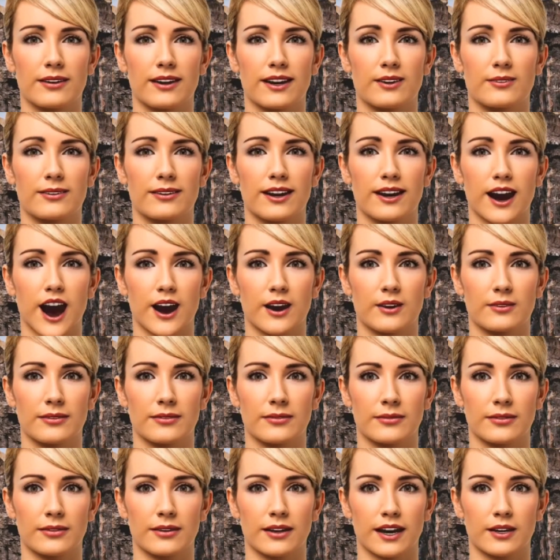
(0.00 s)
Account,
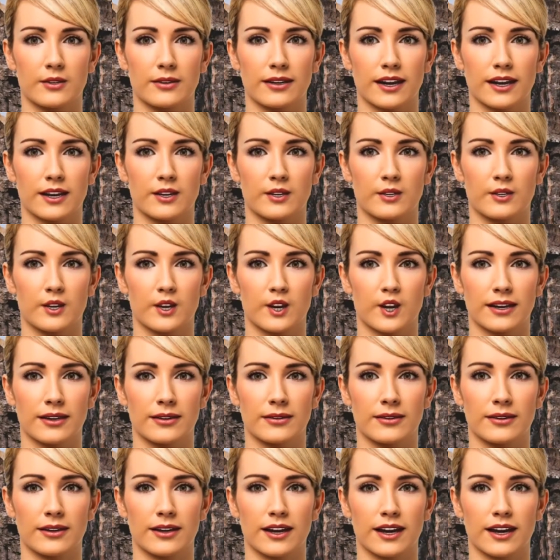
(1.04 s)
accounting,